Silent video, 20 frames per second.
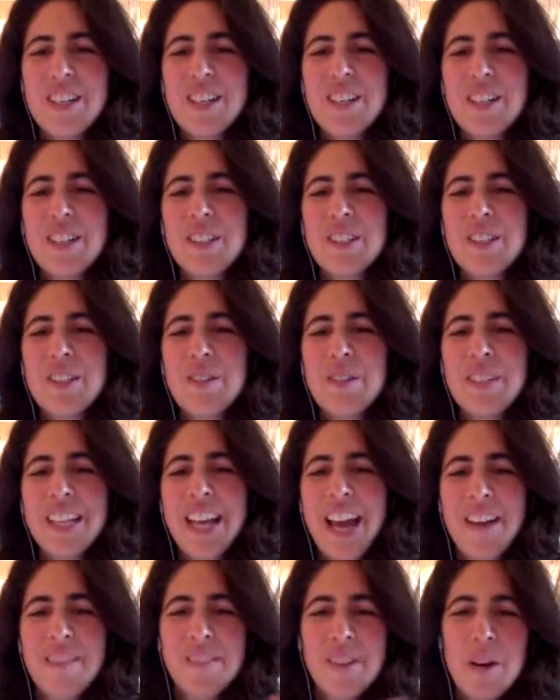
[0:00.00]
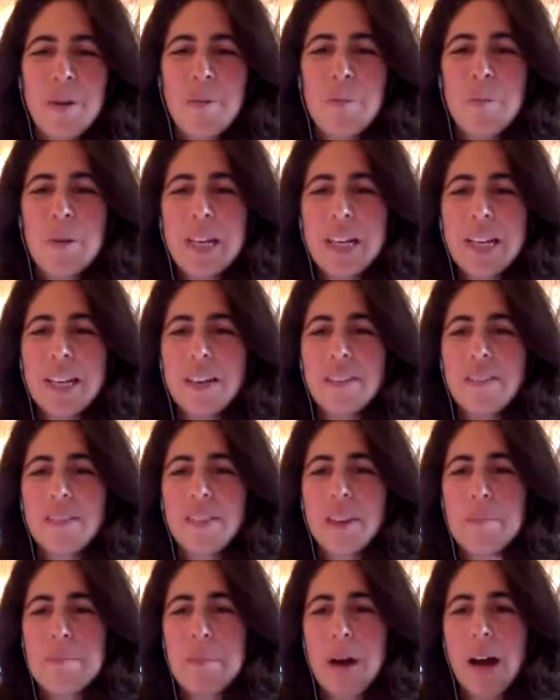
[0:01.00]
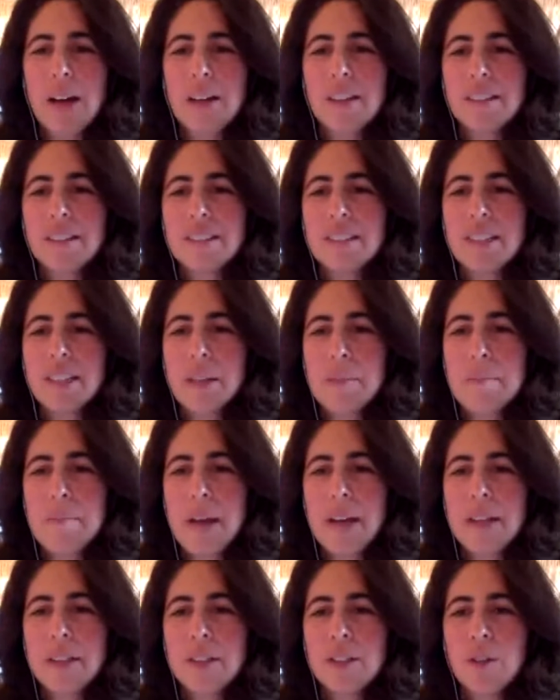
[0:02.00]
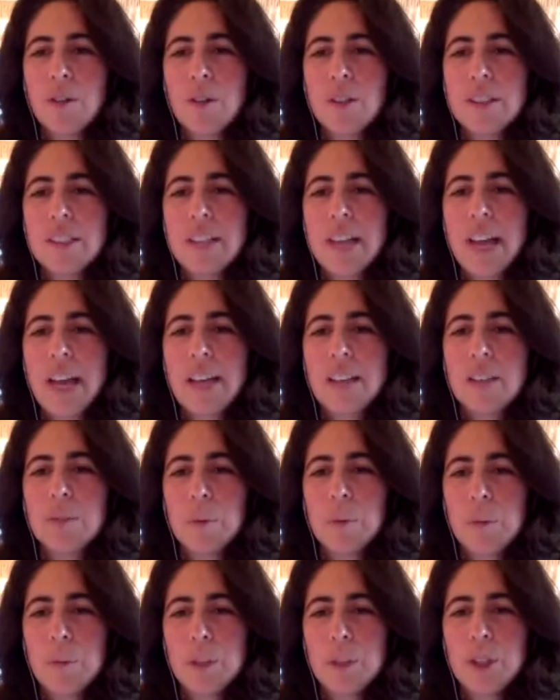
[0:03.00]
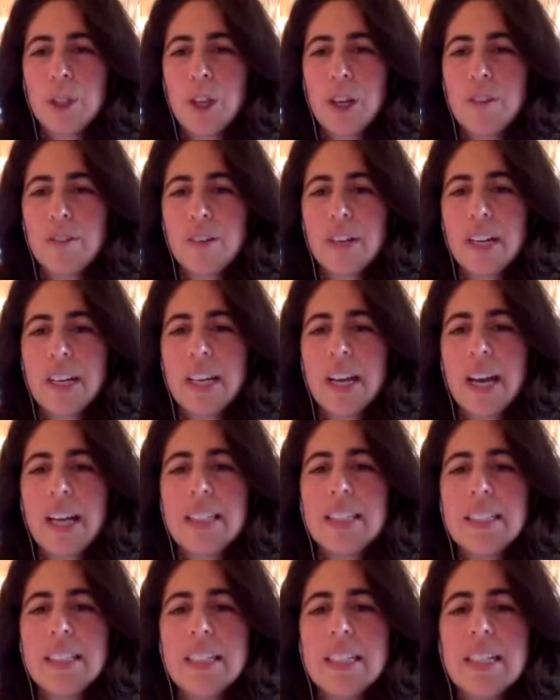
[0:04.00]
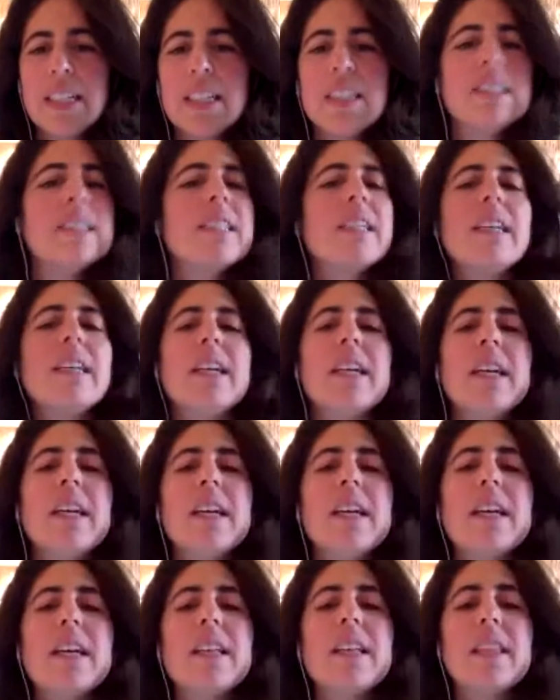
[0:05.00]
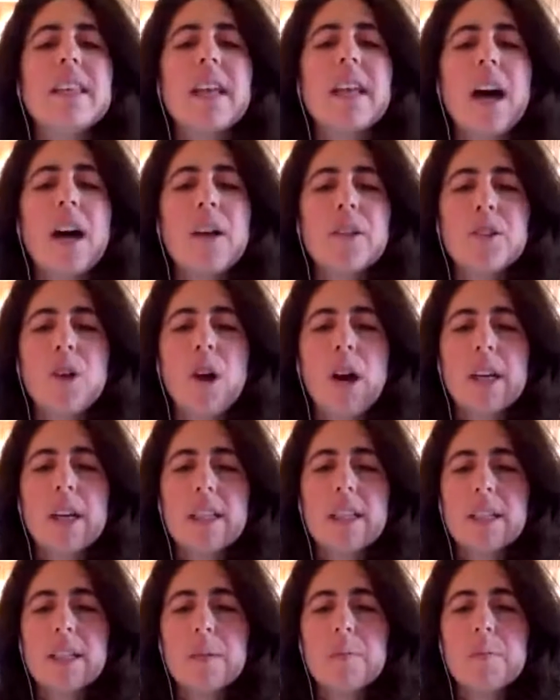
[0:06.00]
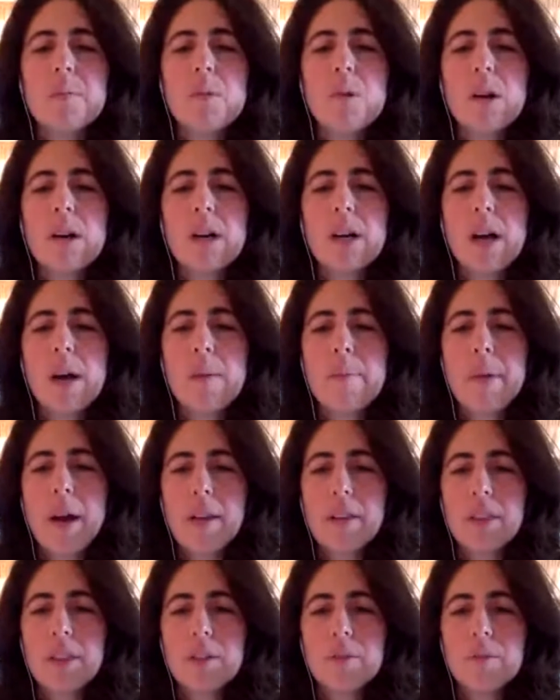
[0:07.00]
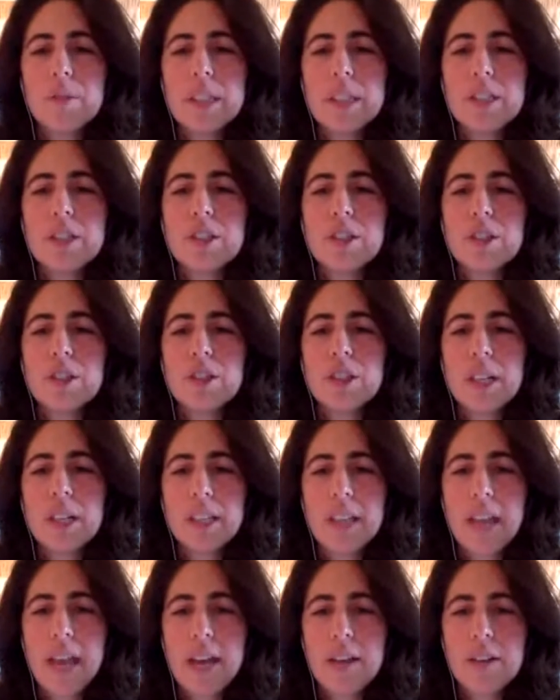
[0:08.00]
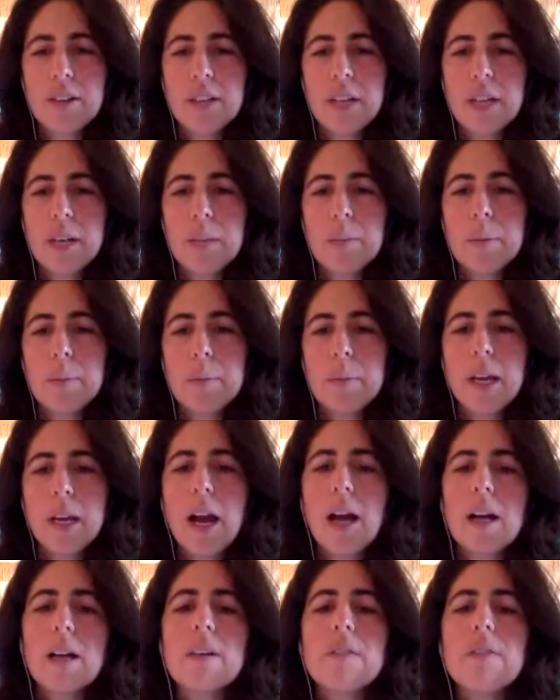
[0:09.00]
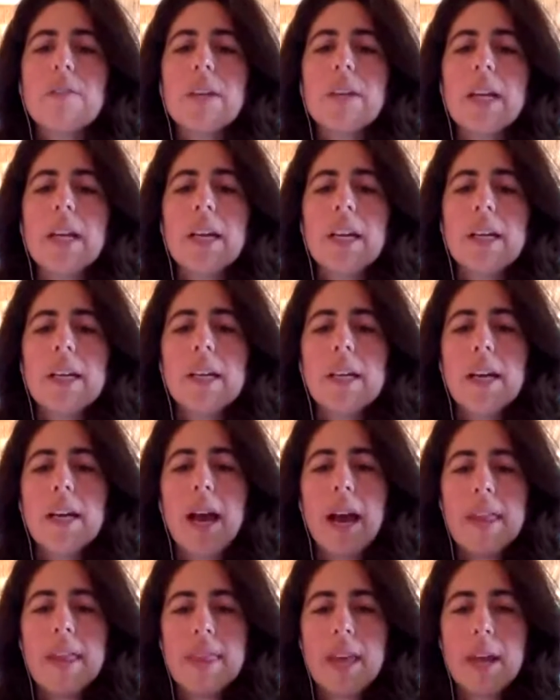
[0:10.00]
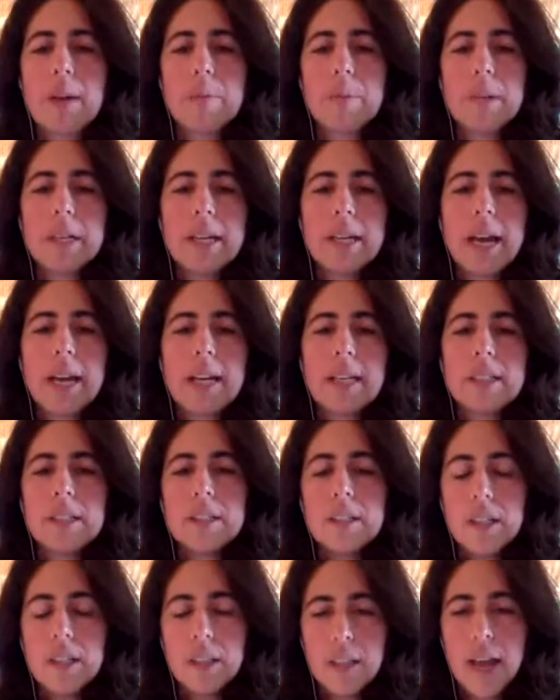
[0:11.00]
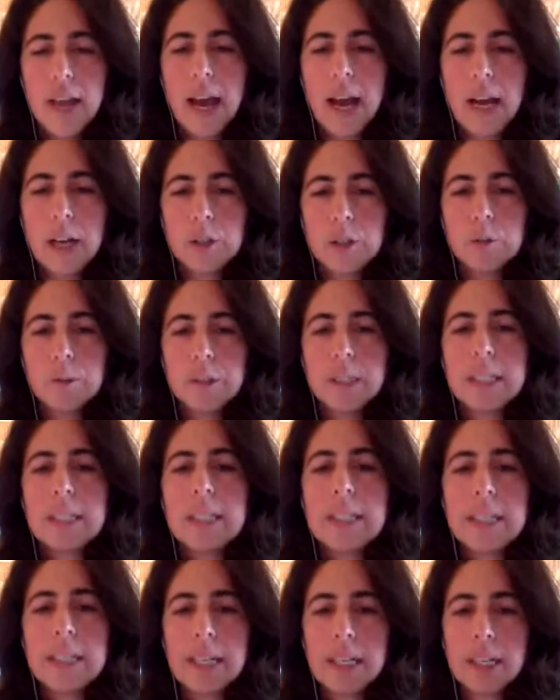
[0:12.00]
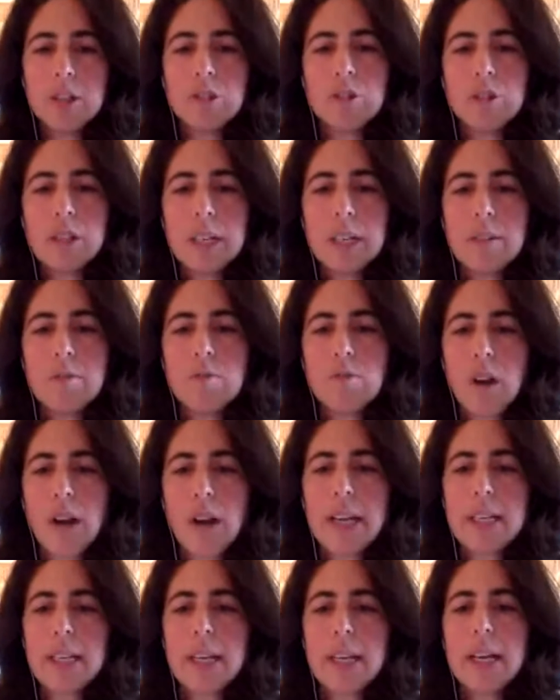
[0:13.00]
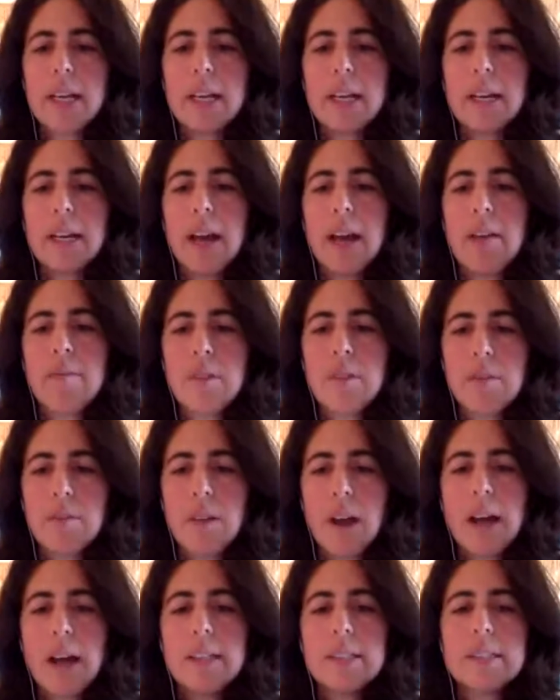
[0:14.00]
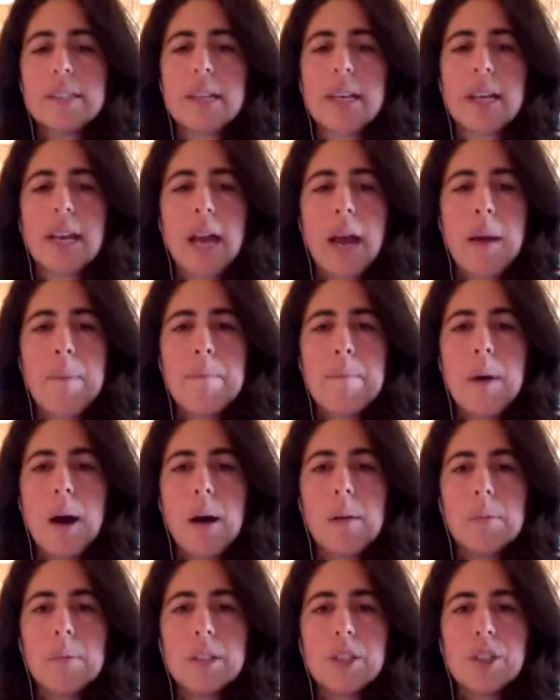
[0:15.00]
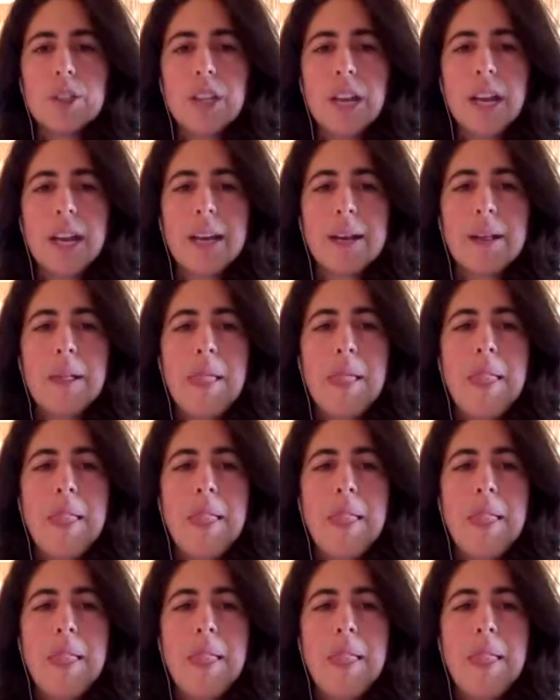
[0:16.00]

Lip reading: So we have a week of the models and the mentor text where we're generating ideas. I'll talk a little more about the research and the annotated bibliography, and then we get into the actually nitty-gritty writing and revising and publishing.